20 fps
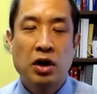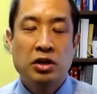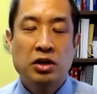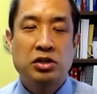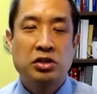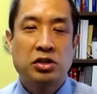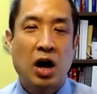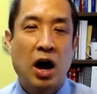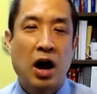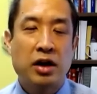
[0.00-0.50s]

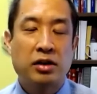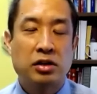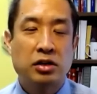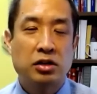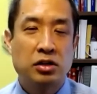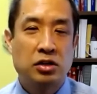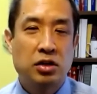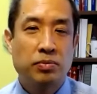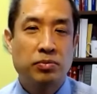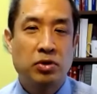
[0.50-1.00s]
signs and
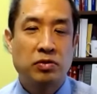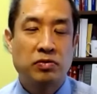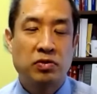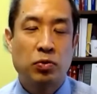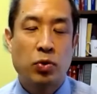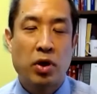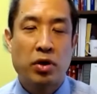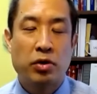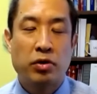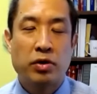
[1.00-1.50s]
symptoms of
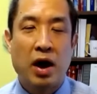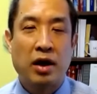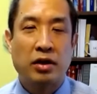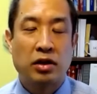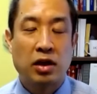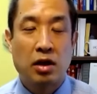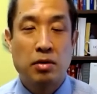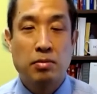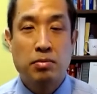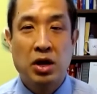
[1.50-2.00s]
whether or not
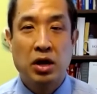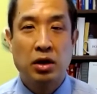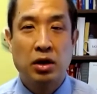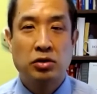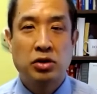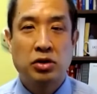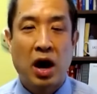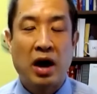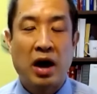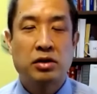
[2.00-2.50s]
they meet
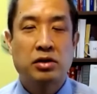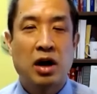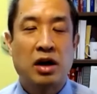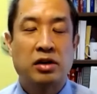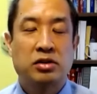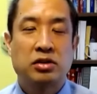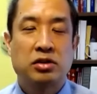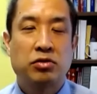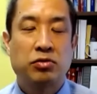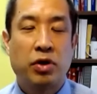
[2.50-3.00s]

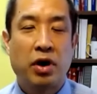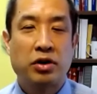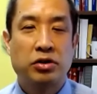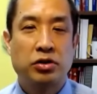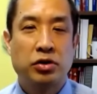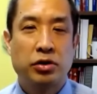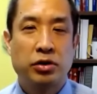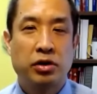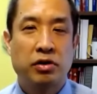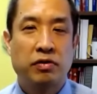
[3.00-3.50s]
diagnostic
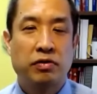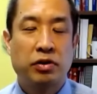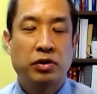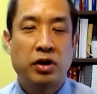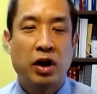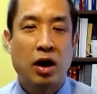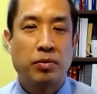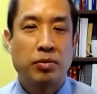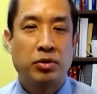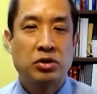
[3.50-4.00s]
criteria for
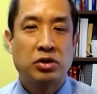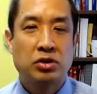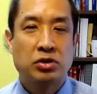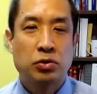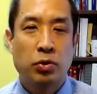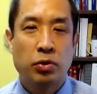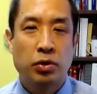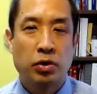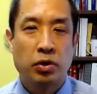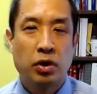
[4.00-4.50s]
gambling
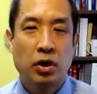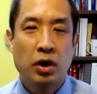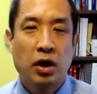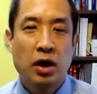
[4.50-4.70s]
disorder.